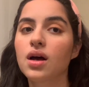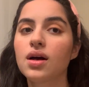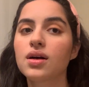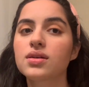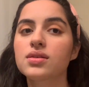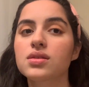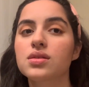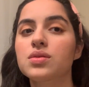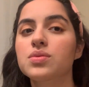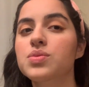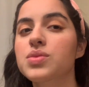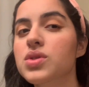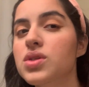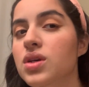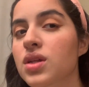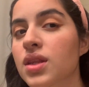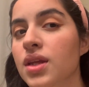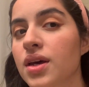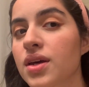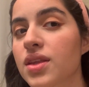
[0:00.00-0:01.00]
Awesome.
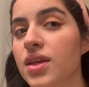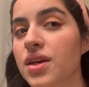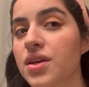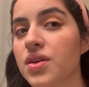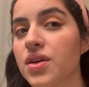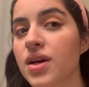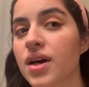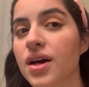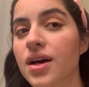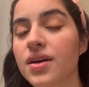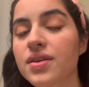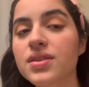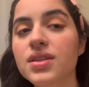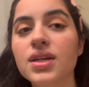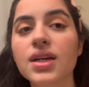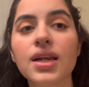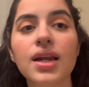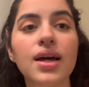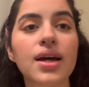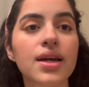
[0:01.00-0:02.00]
So now that you have
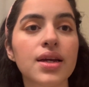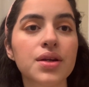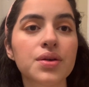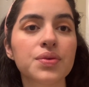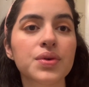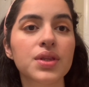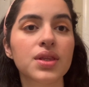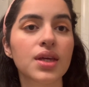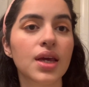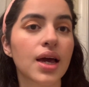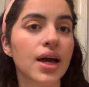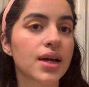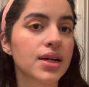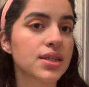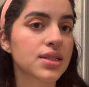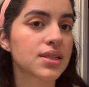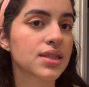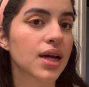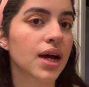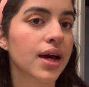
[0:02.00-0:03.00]
the line with the
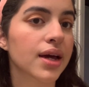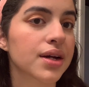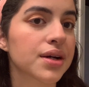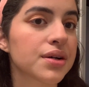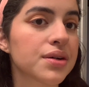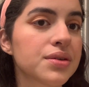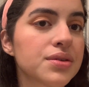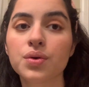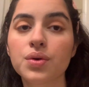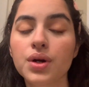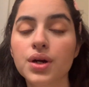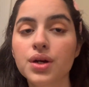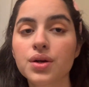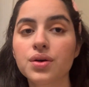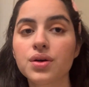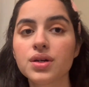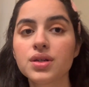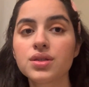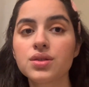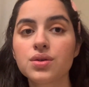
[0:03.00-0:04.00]
eyeshadow, we are
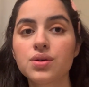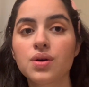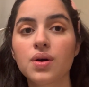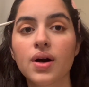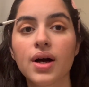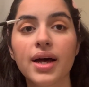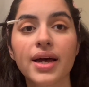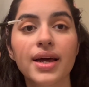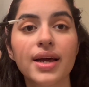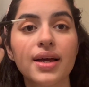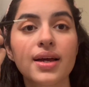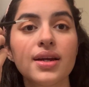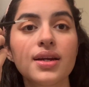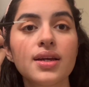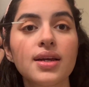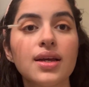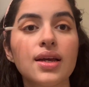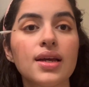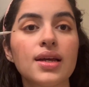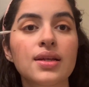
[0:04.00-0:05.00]
going to go
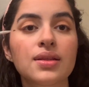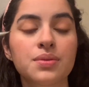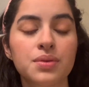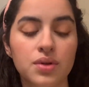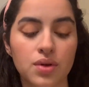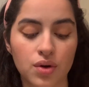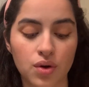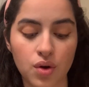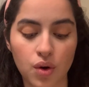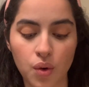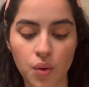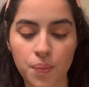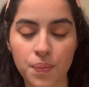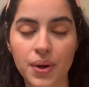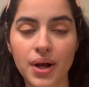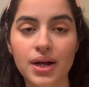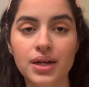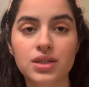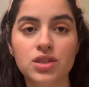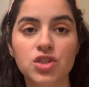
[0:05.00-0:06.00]
ahead and go
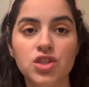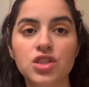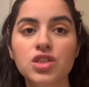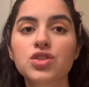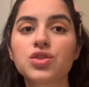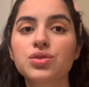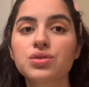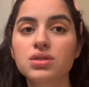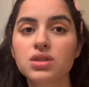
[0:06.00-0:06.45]
back just to